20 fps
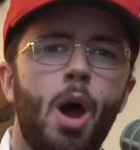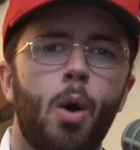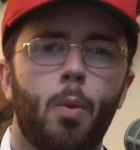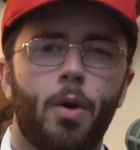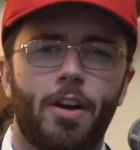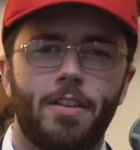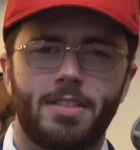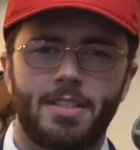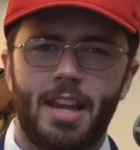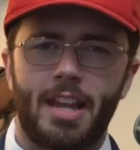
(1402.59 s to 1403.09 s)

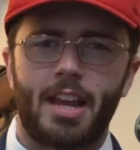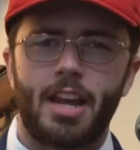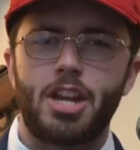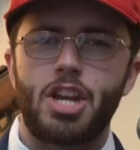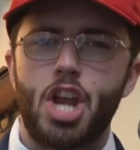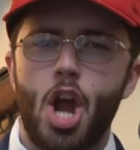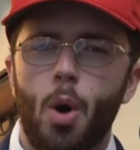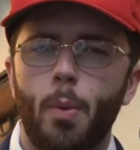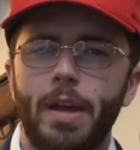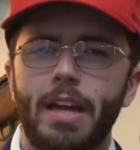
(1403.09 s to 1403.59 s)
where it's like a
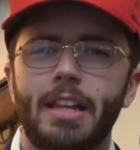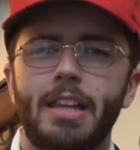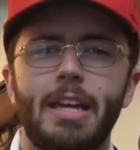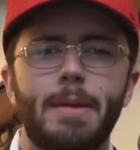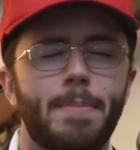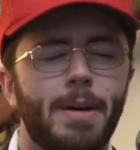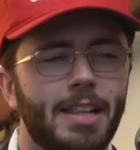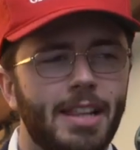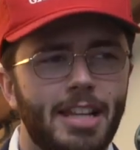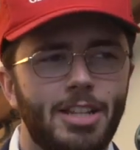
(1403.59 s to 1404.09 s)
knowingly
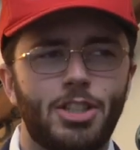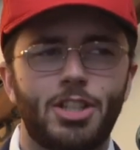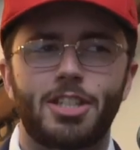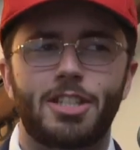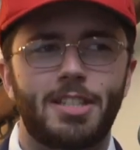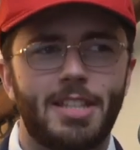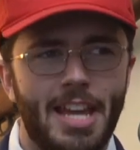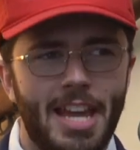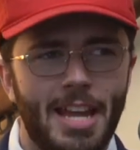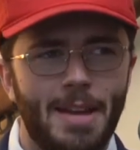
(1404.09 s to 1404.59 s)

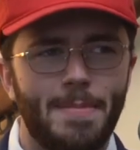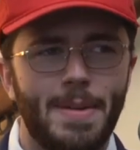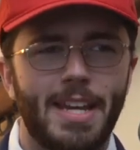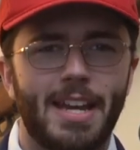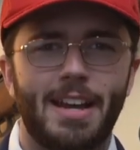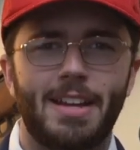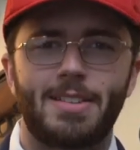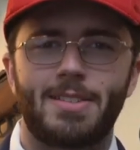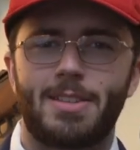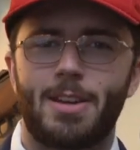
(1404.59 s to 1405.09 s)
malicious thing
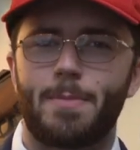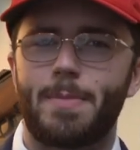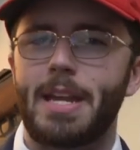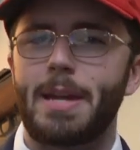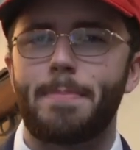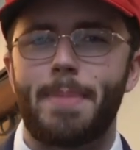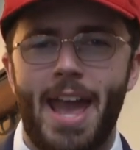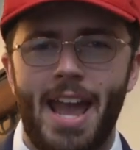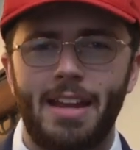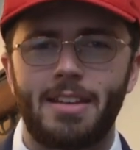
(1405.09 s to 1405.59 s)
because they're
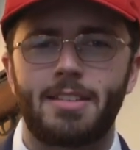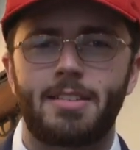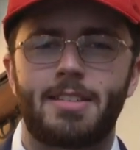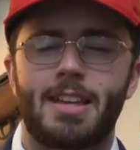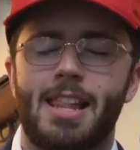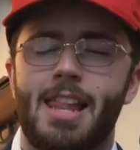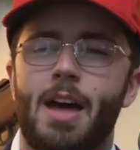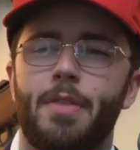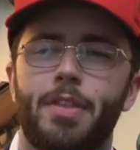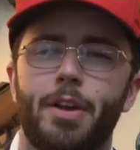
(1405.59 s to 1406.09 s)
being paid to
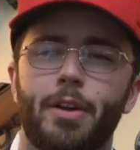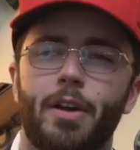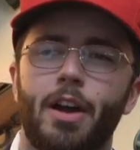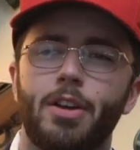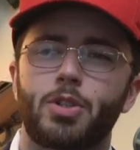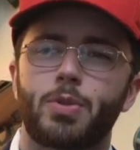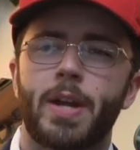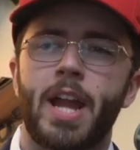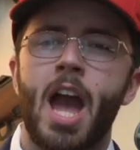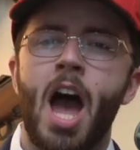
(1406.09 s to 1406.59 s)
sell out their
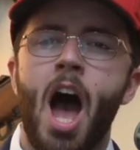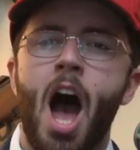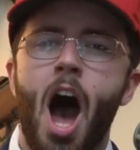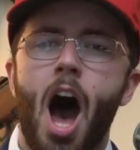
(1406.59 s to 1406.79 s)
country.